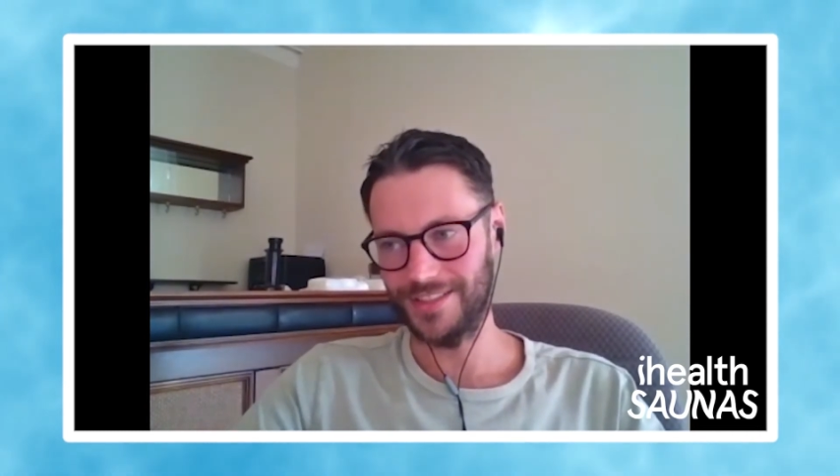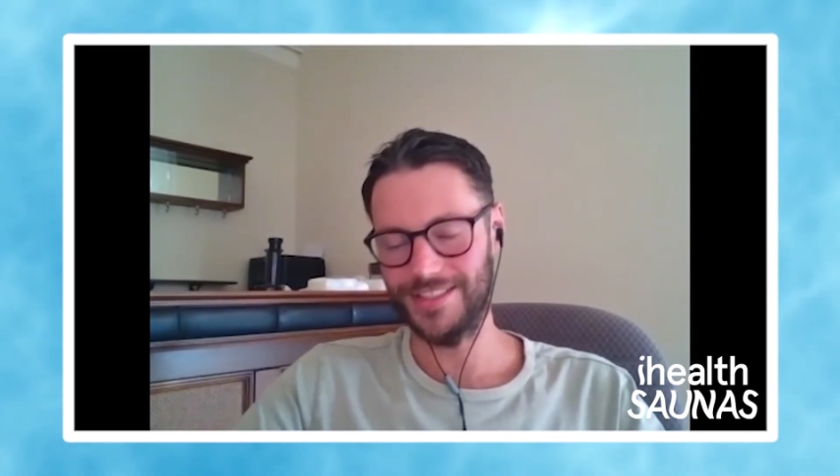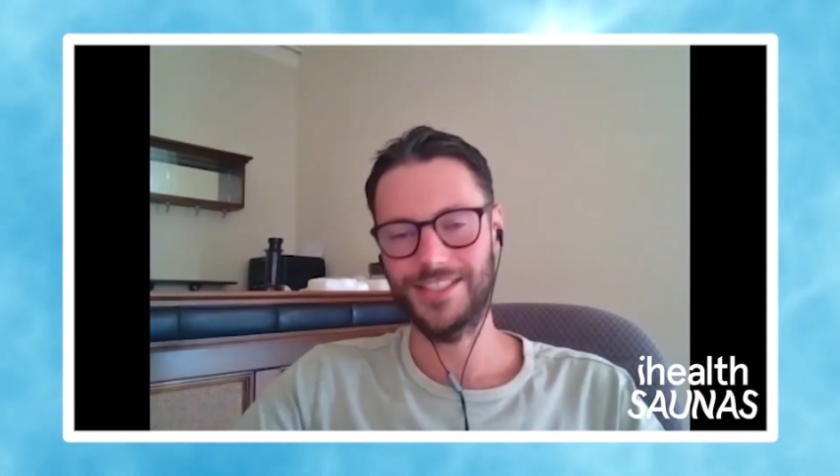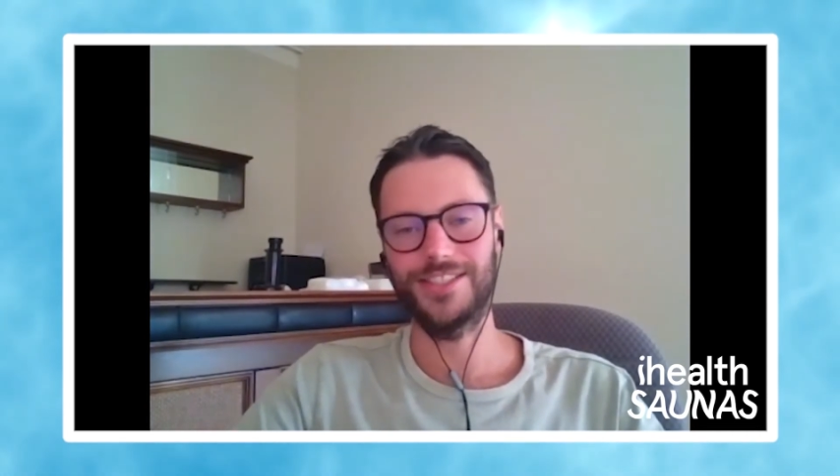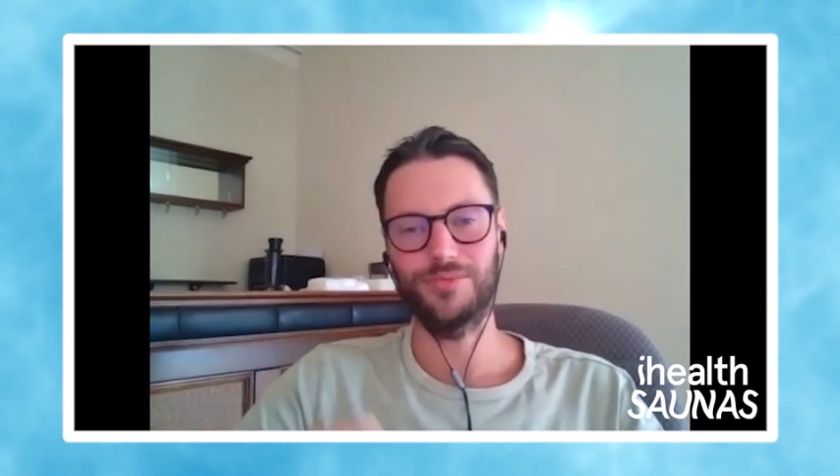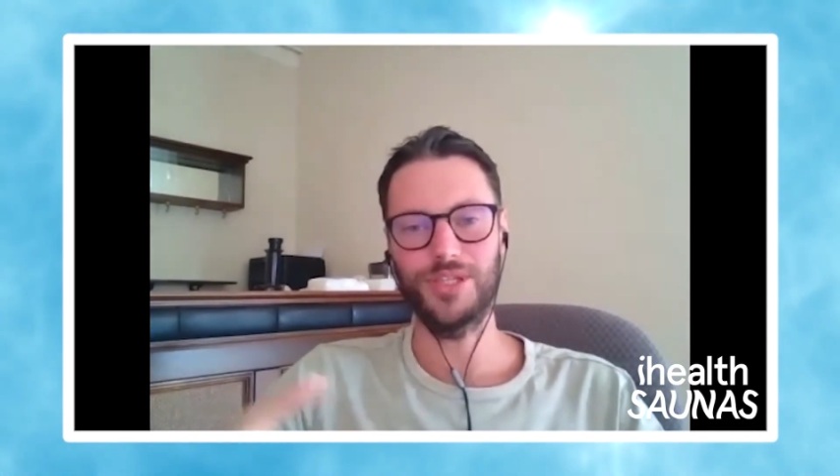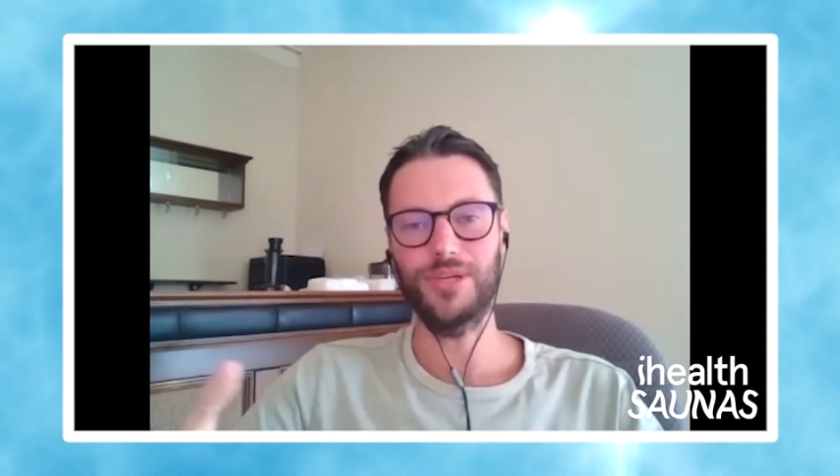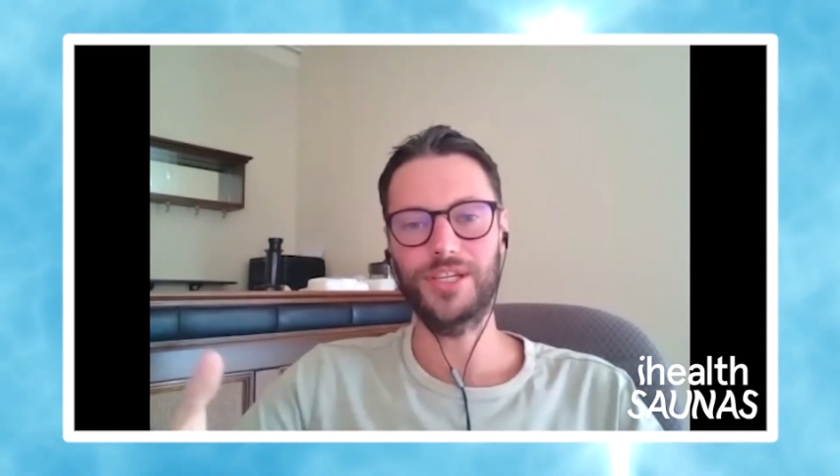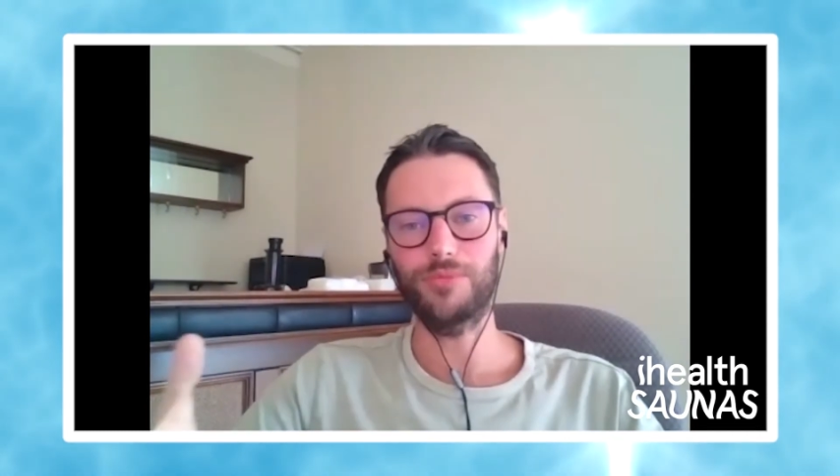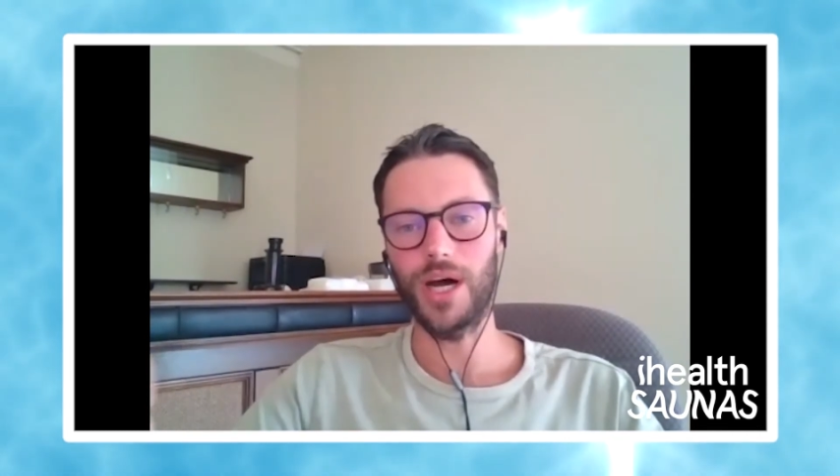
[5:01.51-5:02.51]
because this has been a
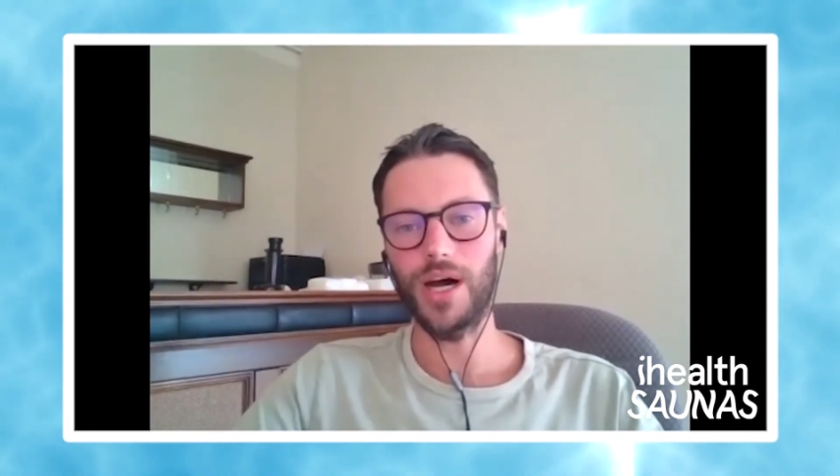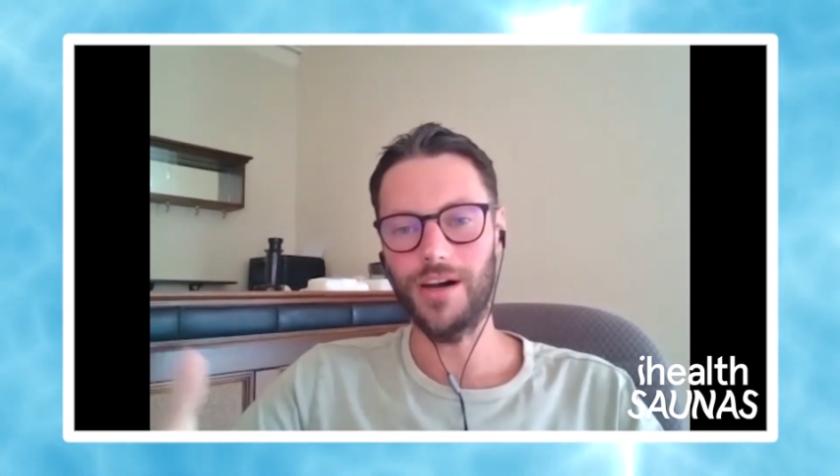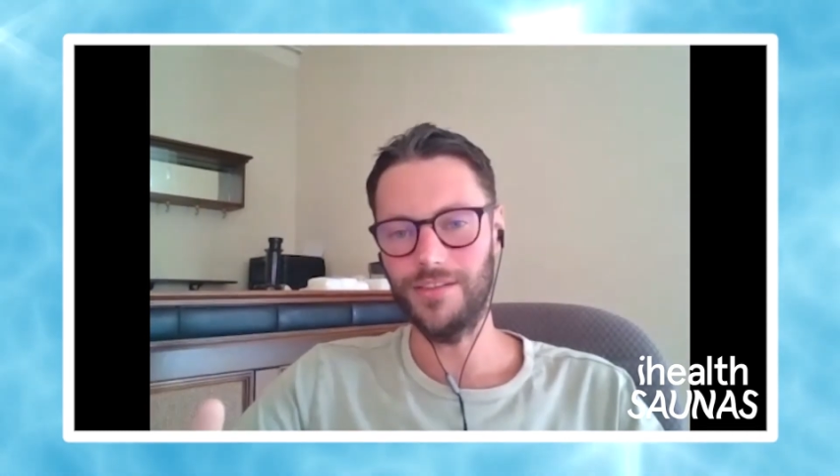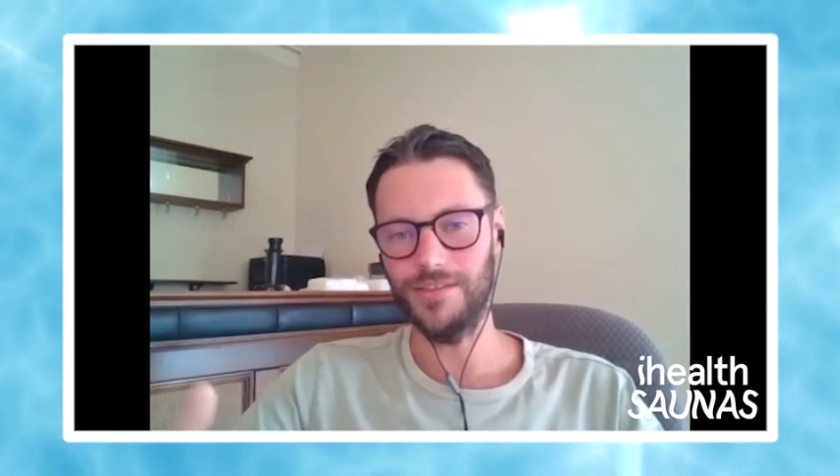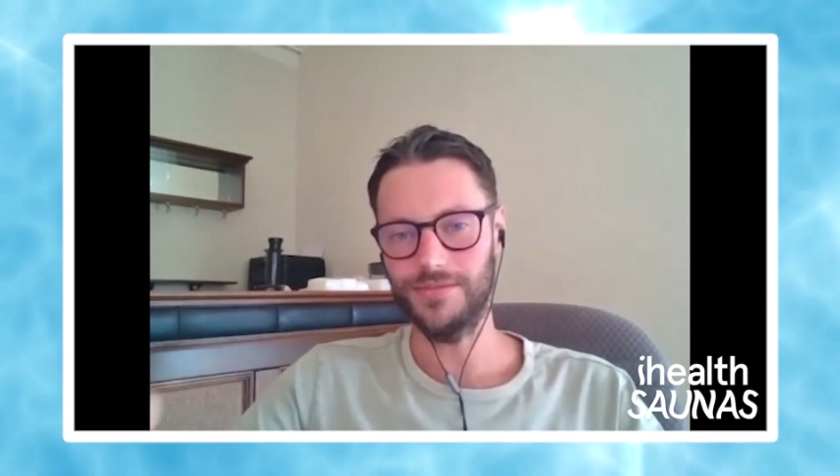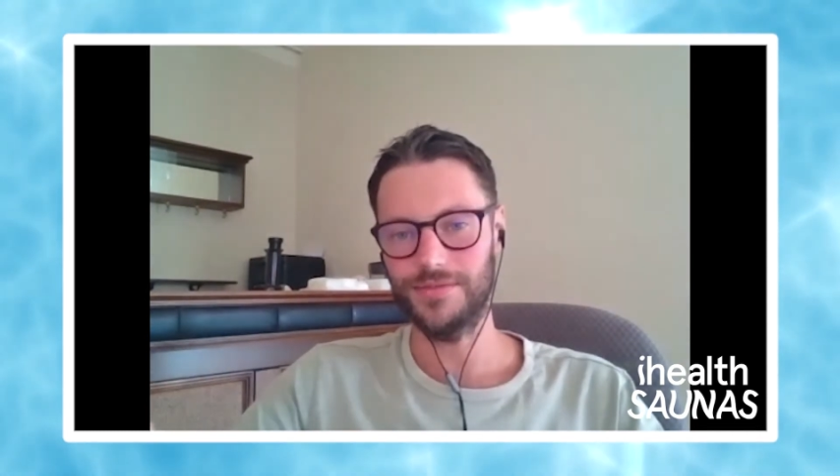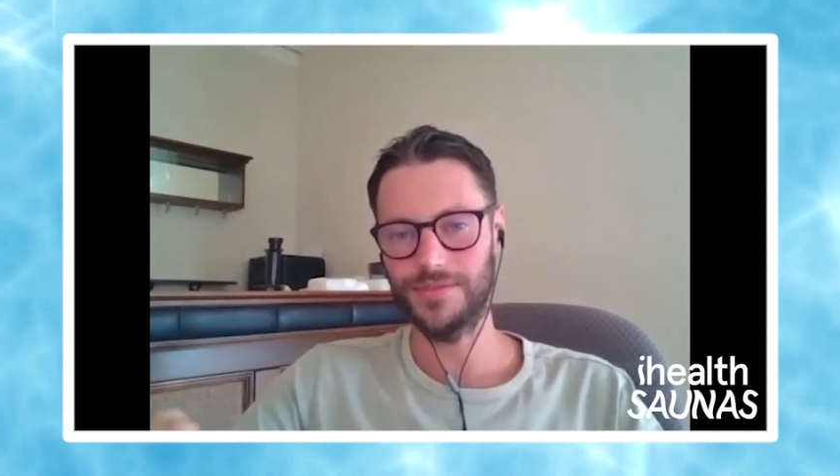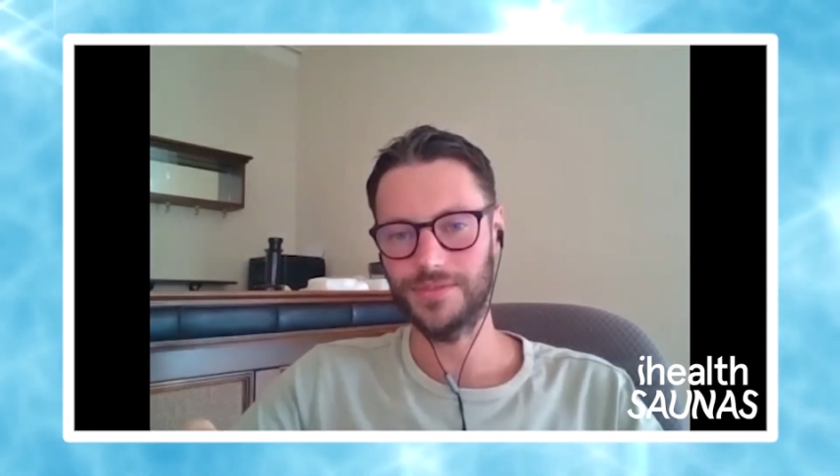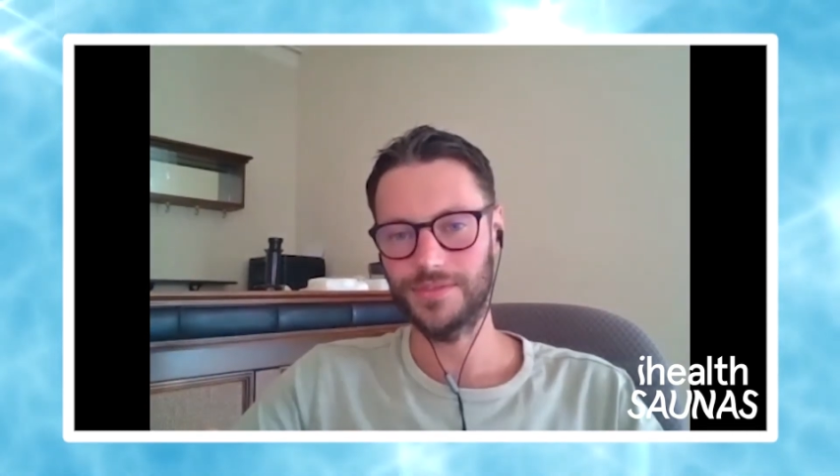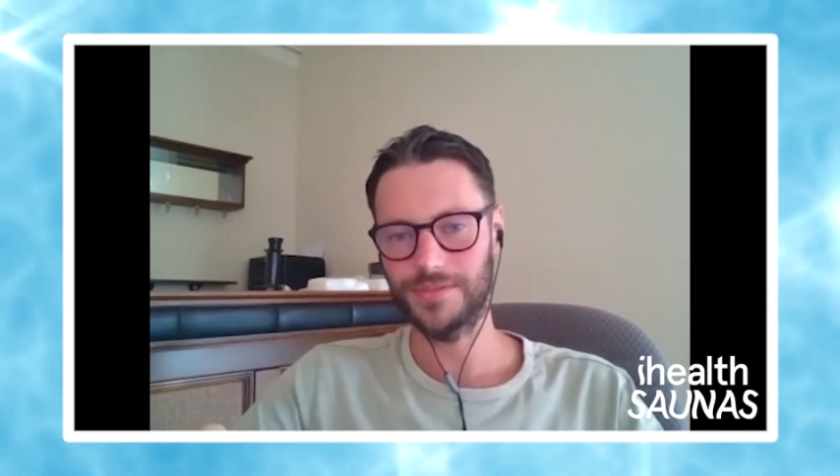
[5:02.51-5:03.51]
big part of
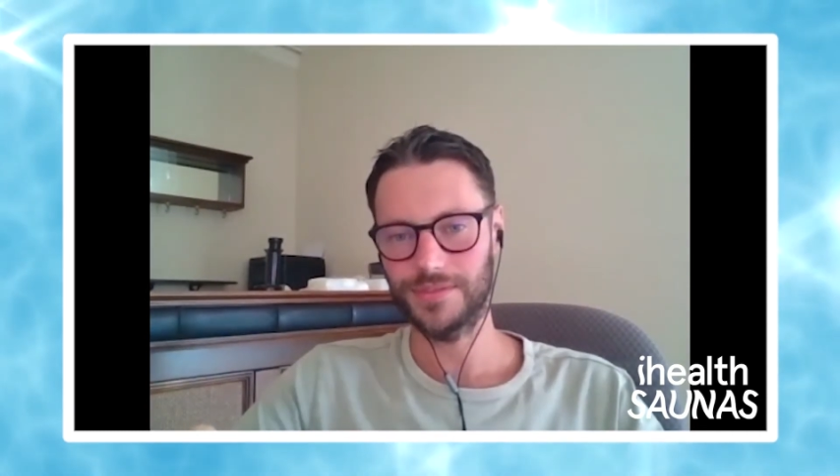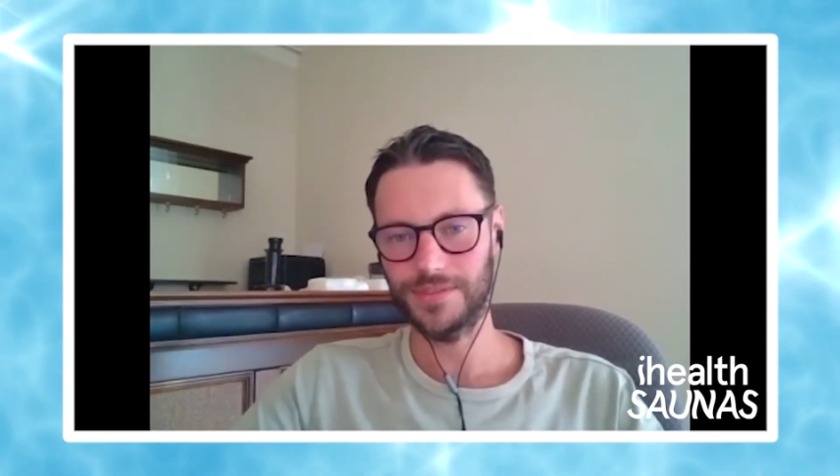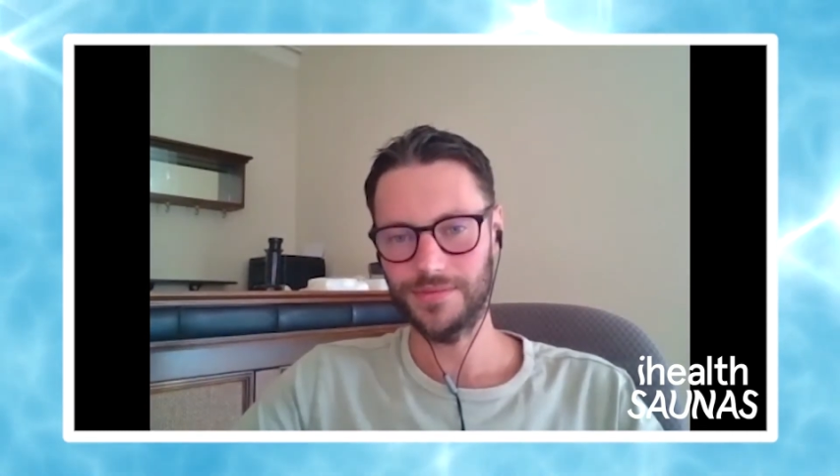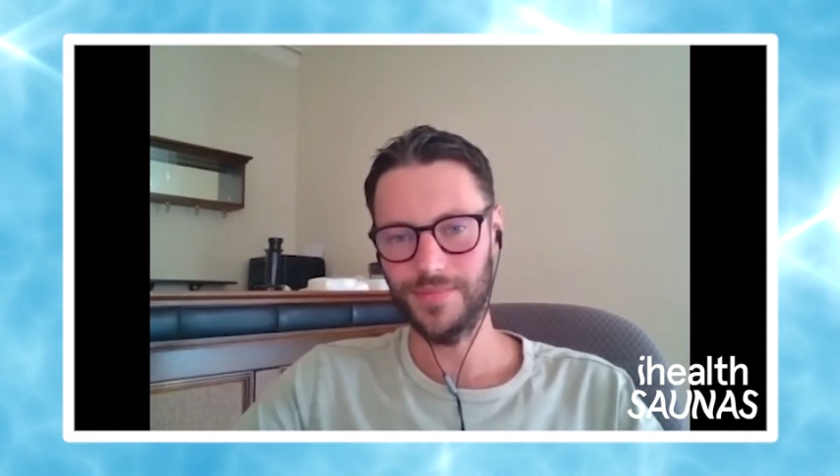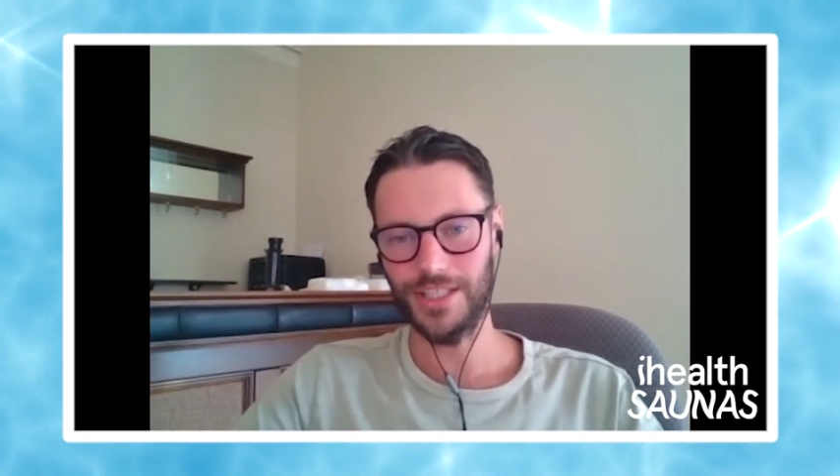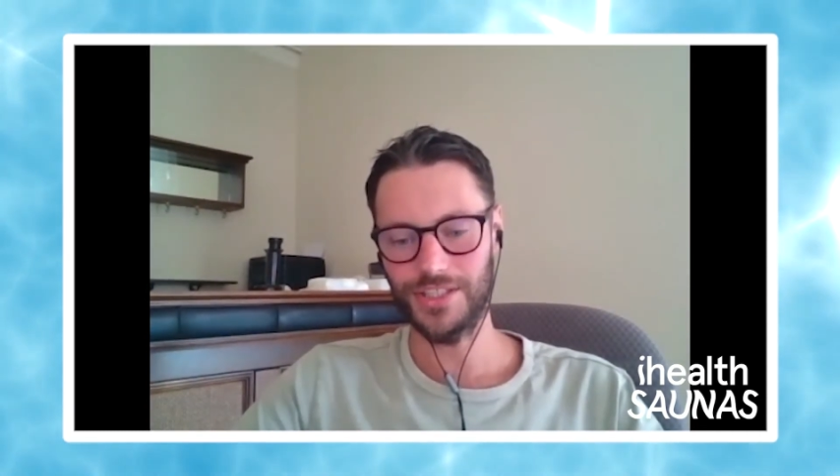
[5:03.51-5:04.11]
my